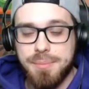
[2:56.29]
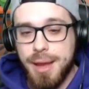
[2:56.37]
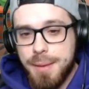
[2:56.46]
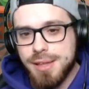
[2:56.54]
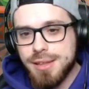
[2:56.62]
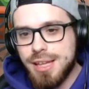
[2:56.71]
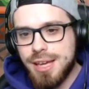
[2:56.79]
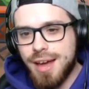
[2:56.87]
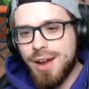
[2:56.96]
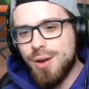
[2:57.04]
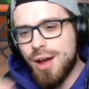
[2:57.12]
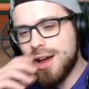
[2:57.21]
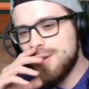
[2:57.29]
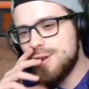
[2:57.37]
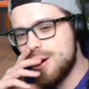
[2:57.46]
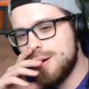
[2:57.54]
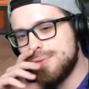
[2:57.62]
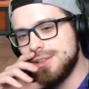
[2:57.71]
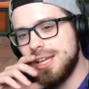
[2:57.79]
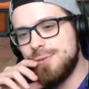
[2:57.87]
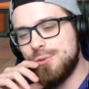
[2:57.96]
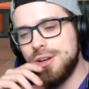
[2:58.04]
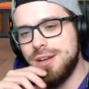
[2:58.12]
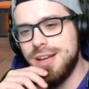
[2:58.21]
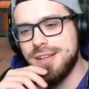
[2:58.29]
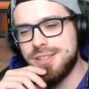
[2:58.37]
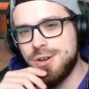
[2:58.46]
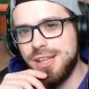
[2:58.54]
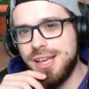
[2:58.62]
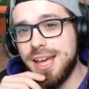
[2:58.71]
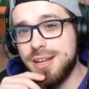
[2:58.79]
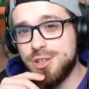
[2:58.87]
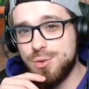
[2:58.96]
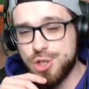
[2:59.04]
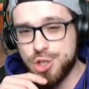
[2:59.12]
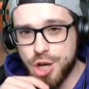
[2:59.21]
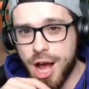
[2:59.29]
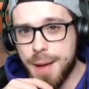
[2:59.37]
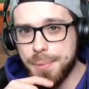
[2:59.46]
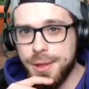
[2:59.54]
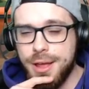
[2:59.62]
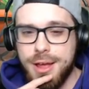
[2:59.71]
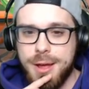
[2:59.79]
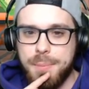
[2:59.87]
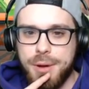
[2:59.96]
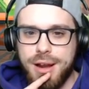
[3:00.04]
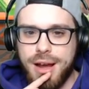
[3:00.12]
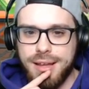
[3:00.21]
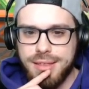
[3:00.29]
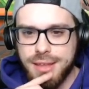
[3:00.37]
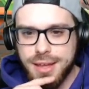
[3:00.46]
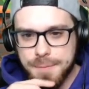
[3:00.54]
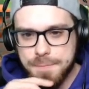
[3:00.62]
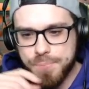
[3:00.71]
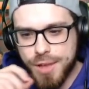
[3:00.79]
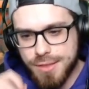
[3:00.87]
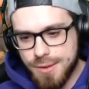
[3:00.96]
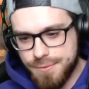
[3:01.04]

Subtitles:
Maybe Leaf, I don't know if Leaf would necessarily get his own shop, but I think at the